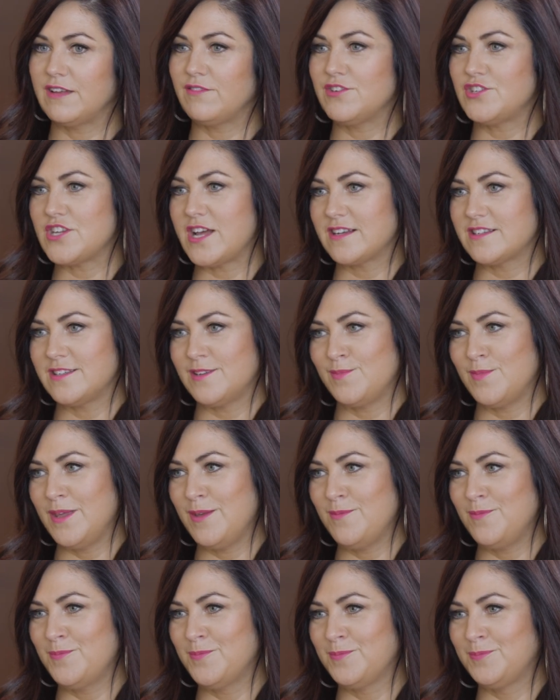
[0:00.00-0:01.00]
they rejected
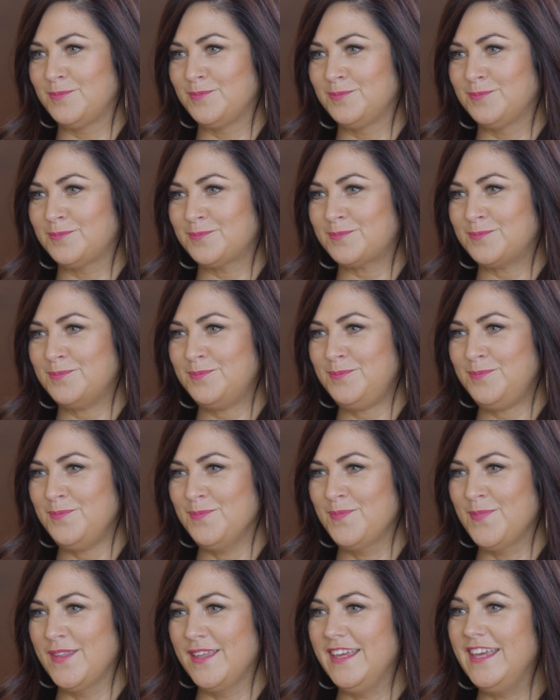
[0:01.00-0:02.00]
me,
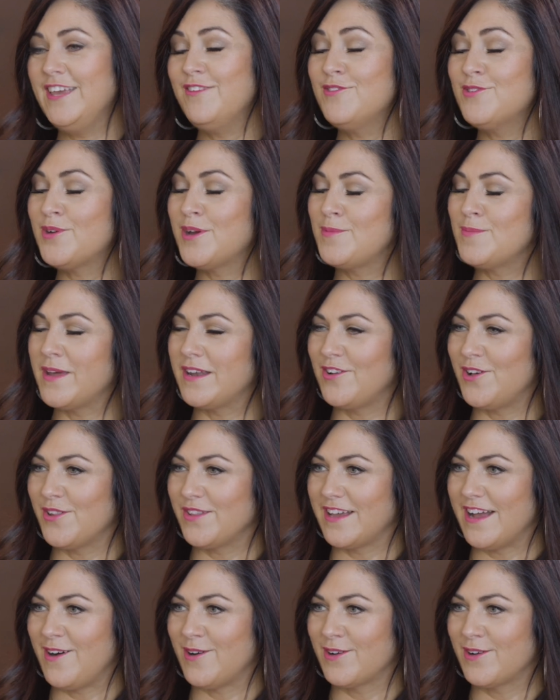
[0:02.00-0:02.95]
even though I'd met all the